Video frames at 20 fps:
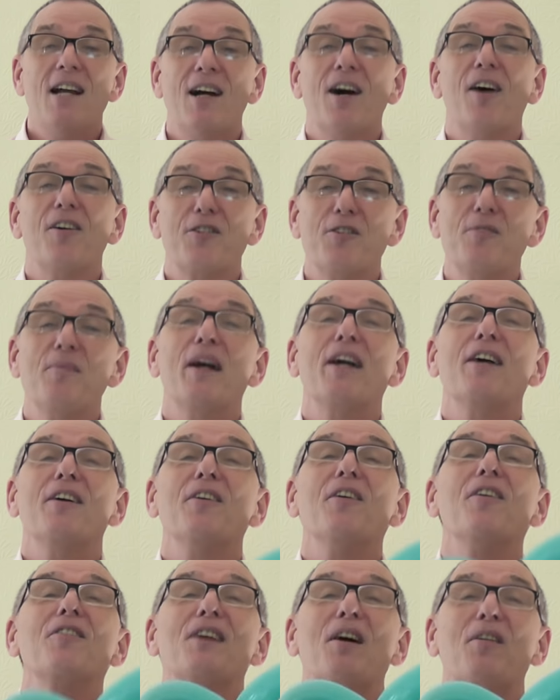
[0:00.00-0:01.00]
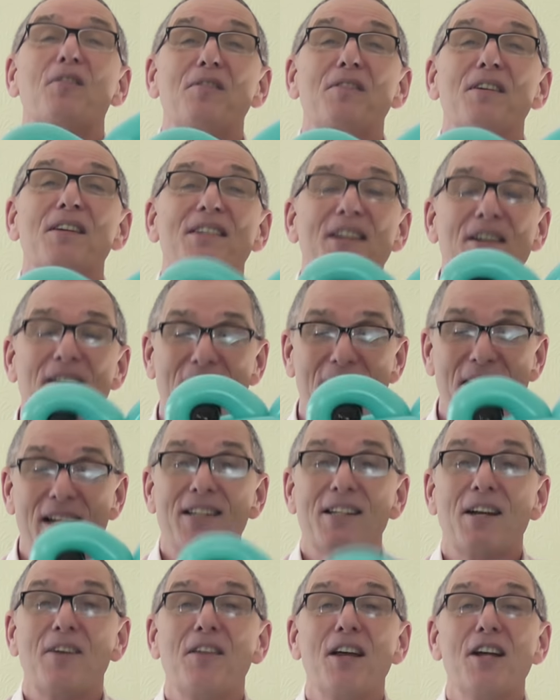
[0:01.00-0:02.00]
I do make a lot of dolphins. Okay,
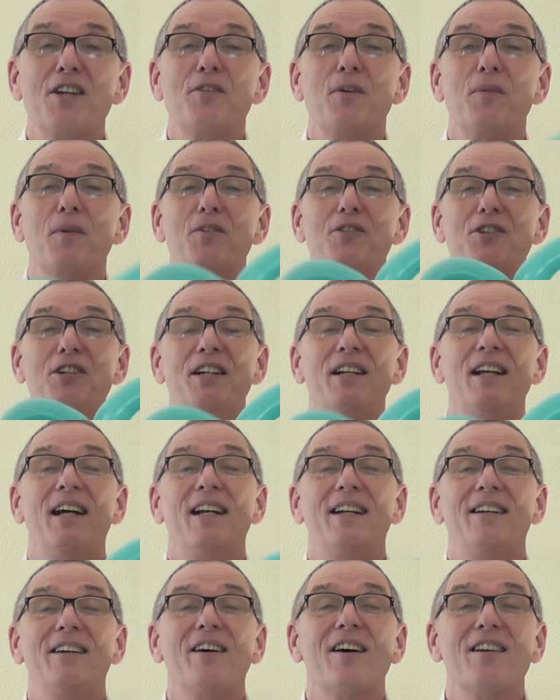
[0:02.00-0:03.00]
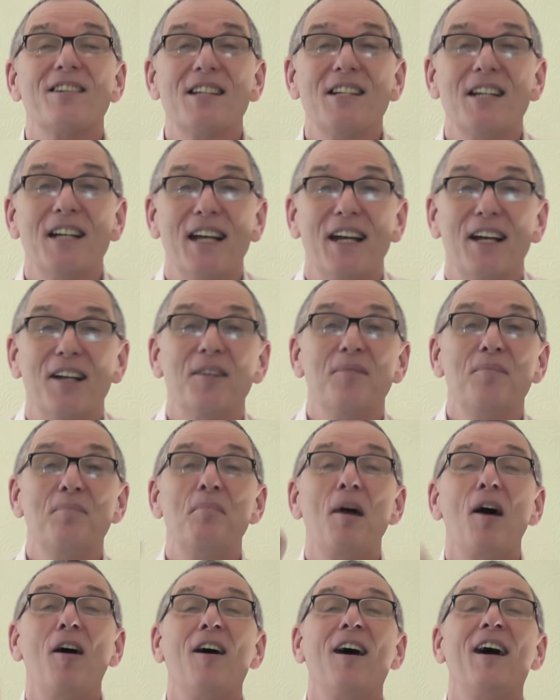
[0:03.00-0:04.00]
so thanks for watching, and uh, I'll see you again.
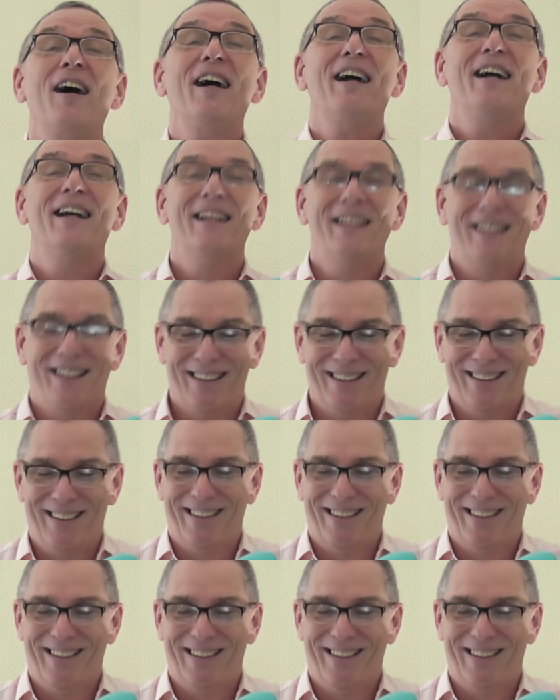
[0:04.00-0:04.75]
Bye.